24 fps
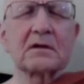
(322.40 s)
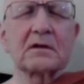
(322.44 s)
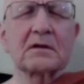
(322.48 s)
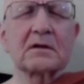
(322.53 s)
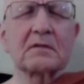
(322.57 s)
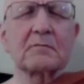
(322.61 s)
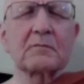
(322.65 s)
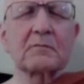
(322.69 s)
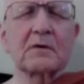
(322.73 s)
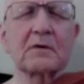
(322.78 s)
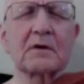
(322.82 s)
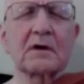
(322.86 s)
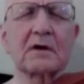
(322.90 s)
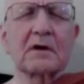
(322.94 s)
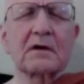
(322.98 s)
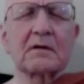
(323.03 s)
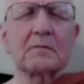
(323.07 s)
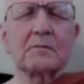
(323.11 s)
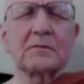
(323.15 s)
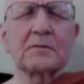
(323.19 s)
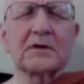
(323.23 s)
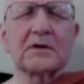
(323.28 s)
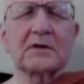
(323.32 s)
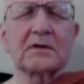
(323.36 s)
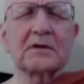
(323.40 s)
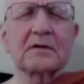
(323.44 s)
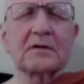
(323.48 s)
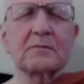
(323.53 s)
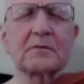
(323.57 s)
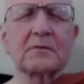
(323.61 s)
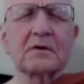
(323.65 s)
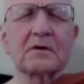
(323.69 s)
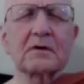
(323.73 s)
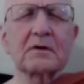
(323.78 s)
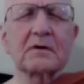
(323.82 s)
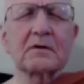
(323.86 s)
Let them come, let
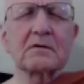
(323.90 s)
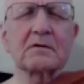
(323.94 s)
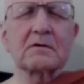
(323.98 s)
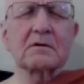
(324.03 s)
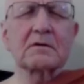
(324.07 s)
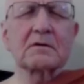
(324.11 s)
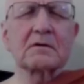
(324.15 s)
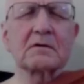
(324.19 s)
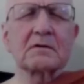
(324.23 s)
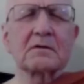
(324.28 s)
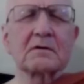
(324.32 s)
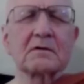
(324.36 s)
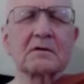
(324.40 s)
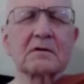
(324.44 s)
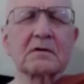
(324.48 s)
them go.